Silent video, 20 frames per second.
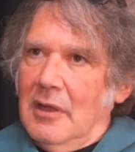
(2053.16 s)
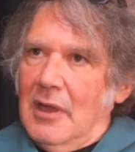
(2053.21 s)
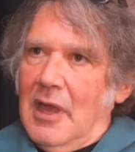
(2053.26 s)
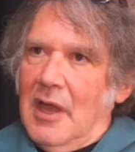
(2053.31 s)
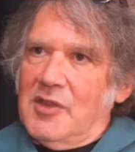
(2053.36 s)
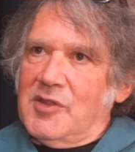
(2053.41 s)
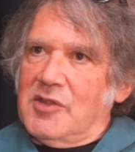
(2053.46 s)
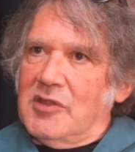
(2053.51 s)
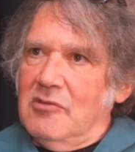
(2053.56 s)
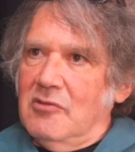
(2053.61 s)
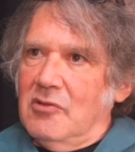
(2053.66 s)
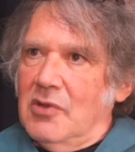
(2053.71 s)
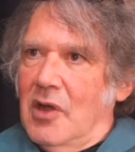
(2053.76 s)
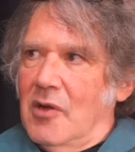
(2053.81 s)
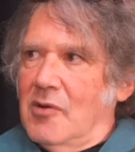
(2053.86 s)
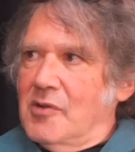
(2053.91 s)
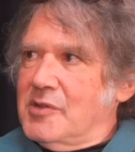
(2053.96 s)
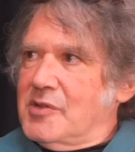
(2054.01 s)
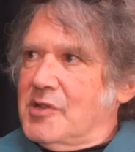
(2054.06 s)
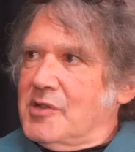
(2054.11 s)
as you
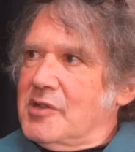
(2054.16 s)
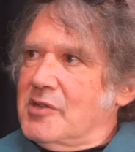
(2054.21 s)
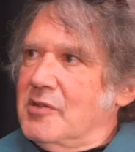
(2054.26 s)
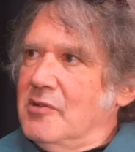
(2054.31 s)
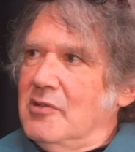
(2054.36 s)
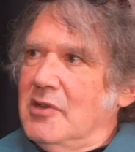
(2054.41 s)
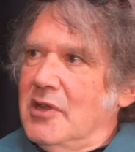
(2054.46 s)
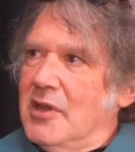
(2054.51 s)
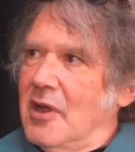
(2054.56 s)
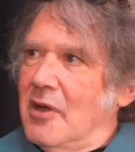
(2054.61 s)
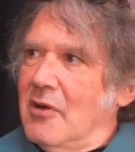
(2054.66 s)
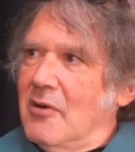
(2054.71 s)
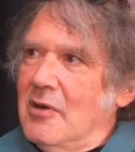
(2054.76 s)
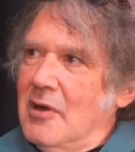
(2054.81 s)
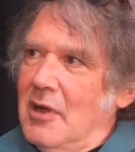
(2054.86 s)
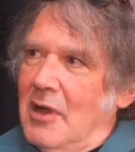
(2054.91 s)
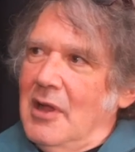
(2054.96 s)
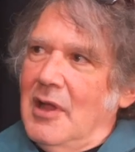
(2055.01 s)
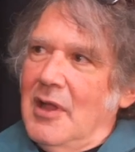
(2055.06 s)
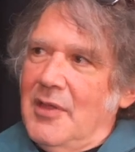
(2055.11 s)
know as a studio
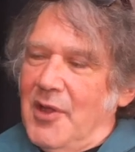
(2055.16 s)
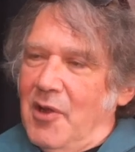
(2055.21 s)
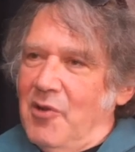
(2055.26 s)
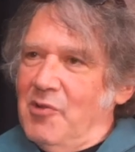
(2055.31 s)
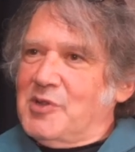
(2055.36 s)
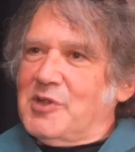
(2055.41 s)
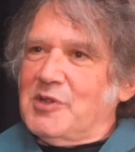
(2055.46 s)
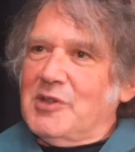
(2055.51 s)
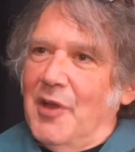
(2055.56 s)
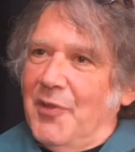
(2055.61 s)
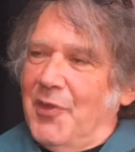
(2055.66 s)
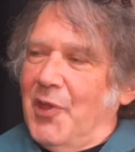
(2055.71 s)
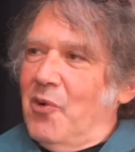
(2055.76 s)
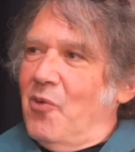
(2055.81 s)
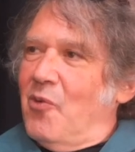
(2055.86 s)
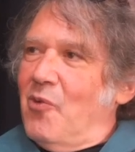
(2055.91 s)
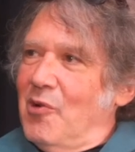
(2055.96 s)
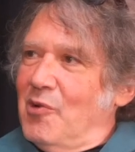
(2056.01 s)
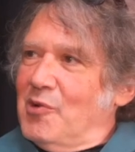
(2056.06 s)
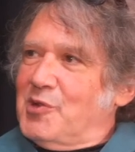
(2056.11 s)
there is
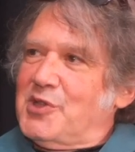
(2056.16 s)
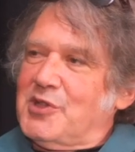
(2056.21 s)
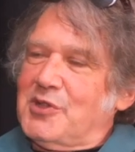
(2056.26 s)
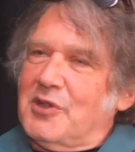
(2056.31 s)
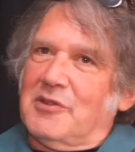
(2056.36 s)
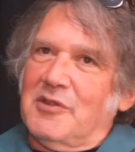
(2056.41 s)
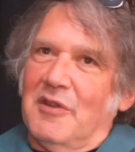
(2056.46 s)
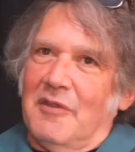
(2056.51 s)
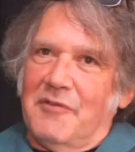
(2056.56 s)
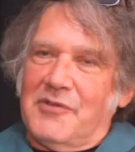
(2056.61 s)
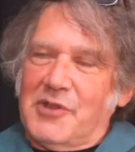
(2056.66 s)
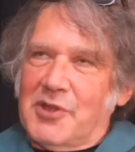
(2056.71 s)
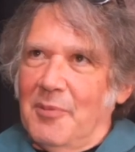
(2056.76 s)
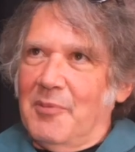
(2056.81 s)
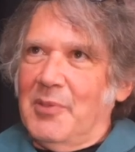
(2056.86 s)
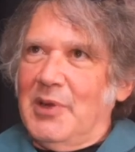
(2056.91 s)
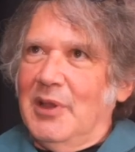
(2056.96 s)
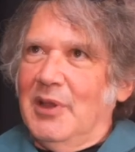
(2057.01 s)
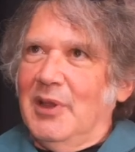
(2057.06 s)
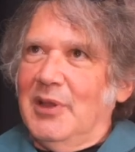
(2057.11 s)
nothing worse of
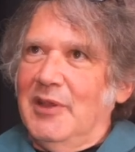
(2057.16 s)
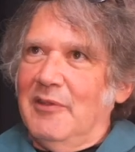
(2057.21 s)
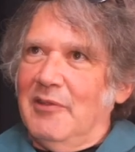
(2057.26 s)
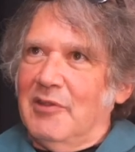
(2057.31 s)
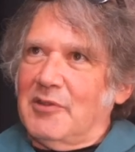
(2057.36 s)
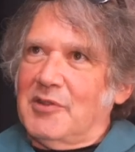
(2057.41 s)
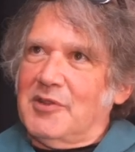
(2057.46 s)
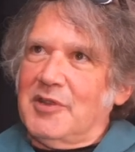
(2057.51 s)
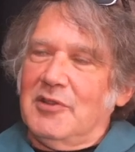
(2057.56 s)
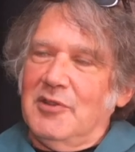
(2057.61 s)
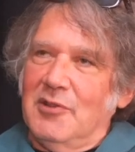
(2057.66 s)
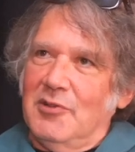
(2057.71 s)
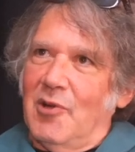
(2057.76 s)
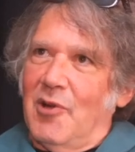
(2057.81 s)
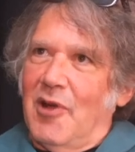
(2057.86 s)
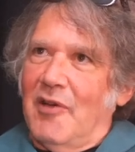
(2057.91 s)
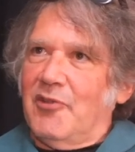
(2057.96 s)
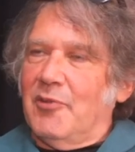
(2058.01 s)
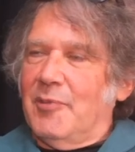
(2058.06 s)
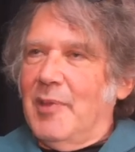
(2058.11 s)
somebody leaving the
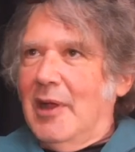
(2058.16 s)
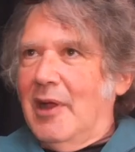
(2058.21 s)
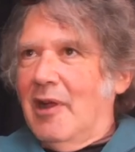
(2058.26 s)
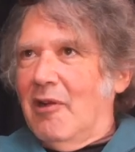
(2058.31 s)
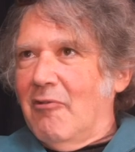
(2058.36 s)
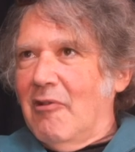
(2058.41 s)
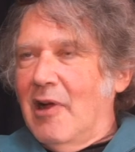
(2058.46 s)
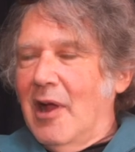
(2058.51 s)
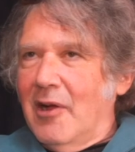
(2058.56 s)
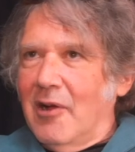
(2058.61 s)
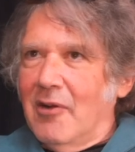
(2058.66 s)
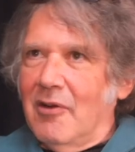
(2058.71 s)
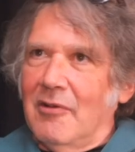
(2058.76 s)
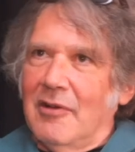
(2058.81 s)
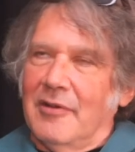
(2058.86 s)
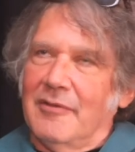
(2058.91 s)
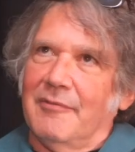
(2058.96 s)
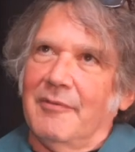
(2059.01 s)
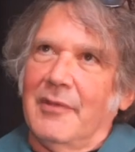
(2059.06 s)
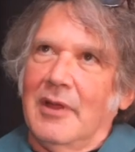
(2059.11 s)
studio after making a
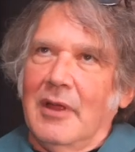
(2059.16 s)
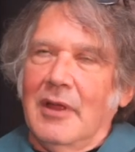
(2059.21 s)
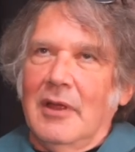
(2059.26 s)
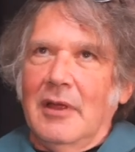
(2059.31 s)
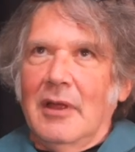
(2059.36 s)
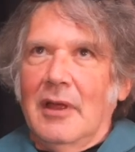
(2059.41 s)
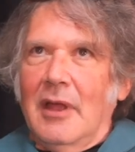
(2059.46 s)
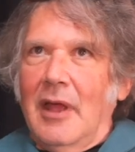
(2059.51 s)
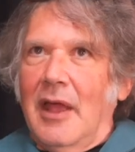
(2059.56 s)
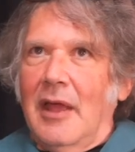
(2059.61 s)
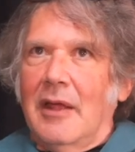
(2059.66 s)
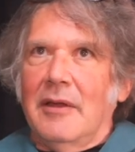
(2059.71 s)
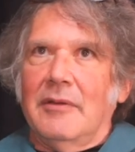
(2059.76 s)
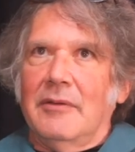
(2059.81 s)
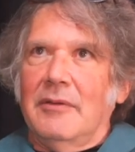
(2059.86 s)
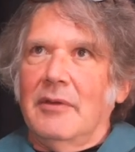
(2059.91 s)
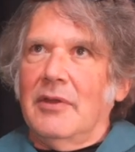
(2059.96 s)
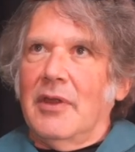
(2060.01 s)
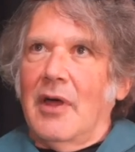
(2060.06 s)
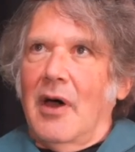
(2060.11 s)
record and
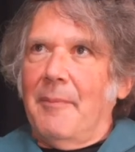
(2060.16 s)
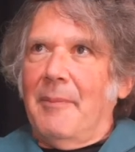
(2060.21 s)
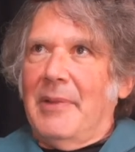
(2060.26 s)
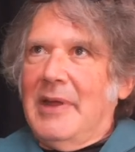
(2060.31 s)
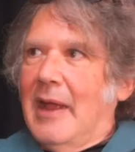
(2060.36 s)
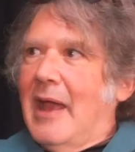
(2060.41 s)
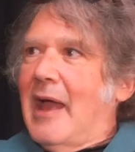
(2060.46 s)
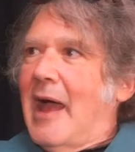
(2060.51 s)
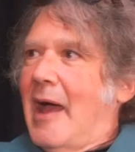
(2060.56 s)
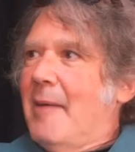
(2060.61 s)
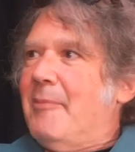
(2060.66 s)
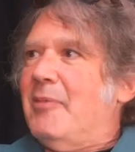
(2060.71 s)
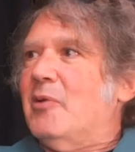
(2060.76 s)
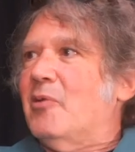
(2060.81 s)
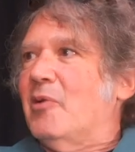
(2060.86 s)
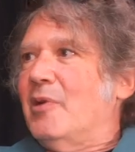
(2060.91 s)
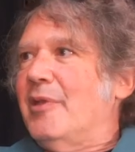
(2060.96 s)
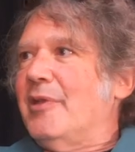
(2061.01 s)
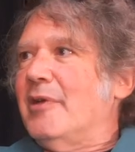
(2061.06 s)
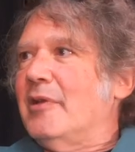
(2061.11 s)
and not being happy
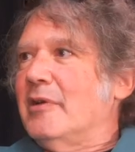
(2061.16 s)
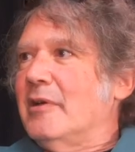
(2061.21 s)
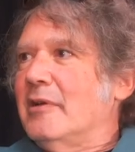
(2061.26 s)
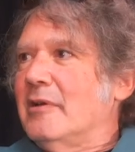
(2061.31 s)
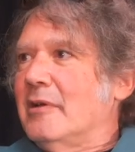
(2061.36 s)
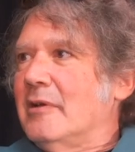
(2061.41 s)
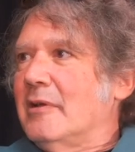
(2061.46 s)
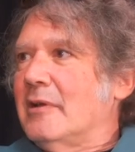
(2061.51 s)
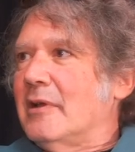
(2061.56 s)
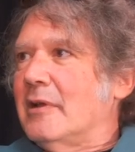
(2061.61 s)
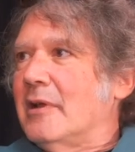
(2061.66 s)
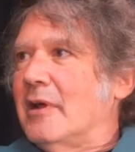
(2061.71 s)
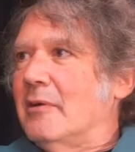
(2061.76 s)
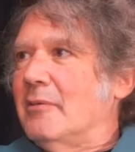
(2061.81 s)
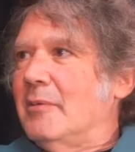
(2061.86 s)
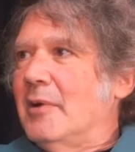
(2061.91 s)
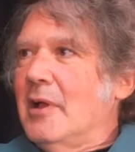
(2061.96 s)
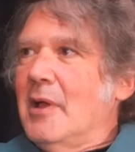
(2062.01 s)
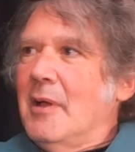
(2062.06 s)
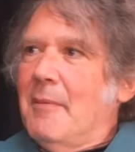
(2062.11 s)
with it you
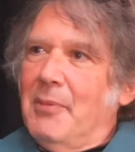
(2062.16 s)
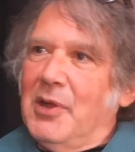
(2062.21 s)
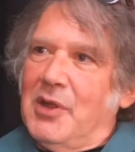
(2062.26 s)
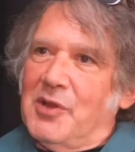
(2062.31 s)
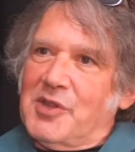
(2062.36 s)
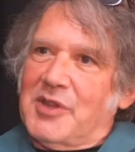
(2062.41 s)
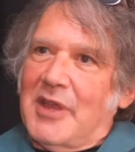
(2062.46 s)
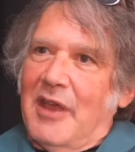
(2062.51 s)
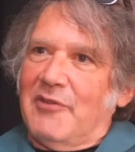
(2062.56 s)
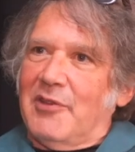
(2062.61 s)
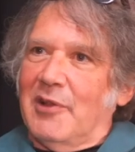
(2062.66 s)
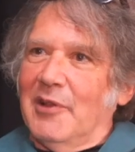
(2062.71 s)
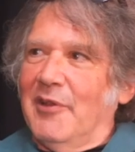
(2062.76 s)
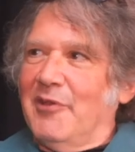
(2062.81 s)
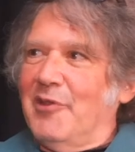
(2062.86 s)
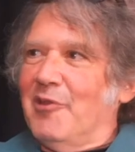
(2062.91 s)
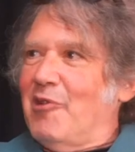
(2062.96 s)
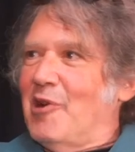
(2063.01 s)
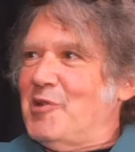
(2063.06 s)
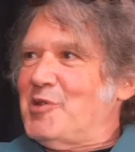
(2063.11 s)
know because they have to
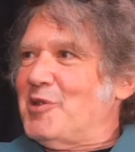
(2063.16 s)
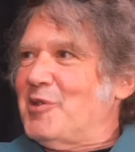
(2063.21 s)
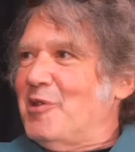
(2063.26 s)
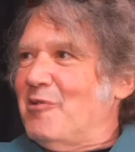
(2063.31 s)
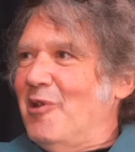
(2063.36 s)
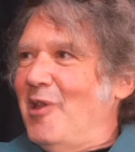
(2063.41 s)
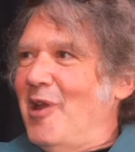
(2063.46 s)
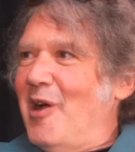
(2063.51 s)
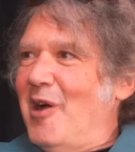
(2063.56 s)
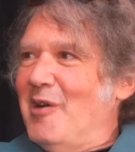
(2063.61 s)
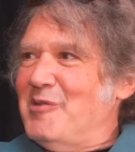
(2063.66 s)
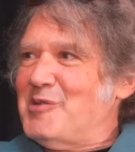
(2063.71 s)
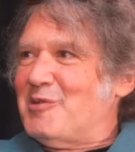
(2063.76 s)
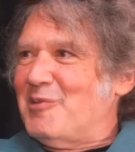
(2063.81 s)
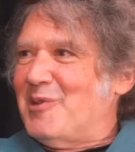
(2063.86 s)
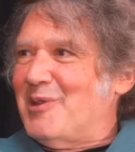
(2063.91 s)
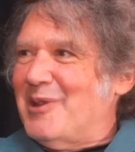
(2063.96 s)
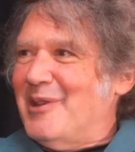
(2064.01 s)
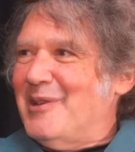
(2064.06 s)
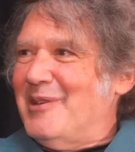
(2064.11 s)
live the rest of their lives
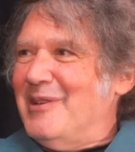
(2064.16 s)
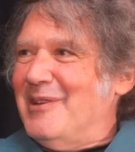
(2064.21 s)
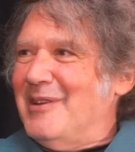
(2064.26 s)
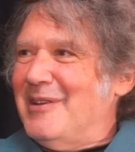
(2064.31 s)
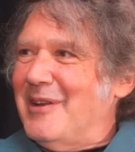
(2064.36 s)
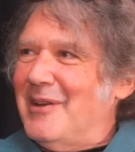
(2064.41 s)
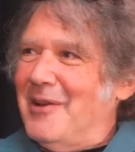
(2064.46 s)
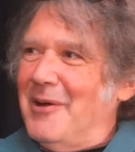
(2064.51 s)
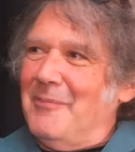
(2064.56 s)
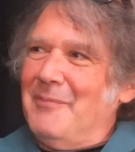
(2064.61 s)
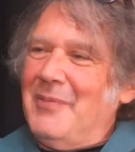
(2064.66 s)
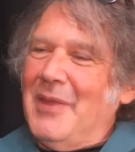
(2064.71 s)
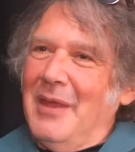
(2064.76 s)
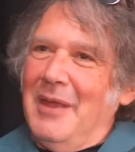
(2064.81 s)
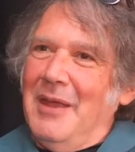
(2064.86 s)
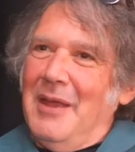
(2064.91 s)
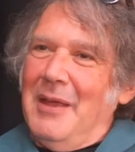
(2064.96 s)
with it you know